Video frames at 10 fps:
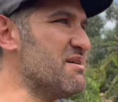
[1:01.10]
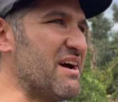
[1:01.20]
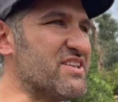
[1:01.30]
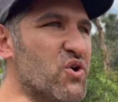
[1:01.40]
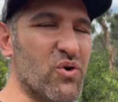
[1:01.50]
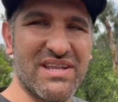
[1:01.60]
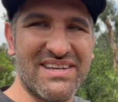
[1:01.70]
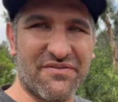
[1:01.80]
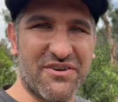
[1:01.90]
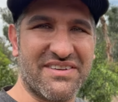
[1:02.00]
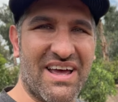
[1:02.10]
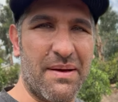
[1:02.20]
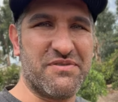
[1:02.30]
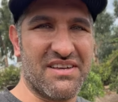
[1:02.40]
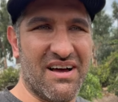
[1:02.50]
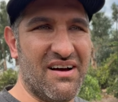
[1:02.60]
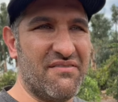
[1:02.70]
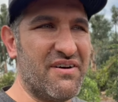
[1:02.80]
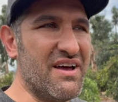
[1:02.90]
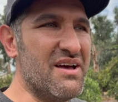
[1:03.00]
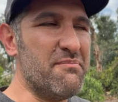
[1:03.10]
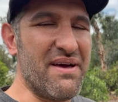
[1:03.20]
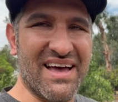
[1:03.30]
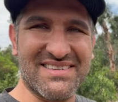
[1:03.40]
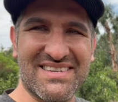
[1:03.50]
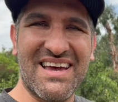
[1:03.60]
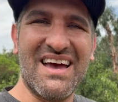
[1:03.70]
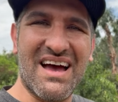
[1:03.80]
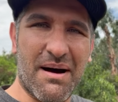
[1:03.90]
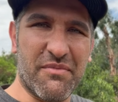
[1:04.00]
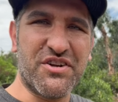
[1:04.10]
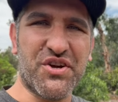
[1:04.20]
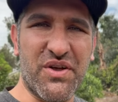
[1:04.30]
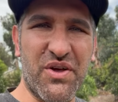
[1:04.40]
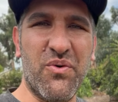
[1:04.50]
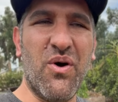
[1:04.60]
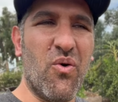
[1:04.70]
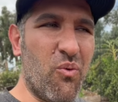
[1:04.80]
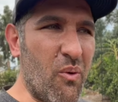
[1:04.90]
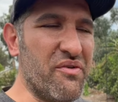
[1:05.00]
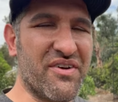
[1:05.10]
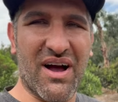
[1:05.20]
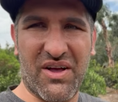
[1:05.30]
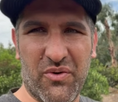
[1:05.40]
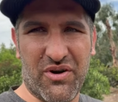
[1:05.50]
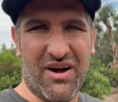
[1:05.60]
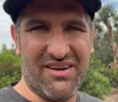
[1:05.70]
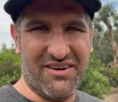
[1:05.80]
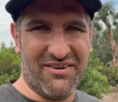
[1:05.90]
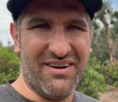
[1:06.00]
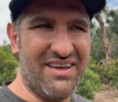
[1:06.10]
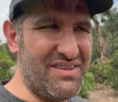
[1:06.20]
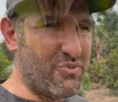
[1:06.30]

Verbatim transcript: by totally different types of pests? I'm going to show you what we've got going on here in the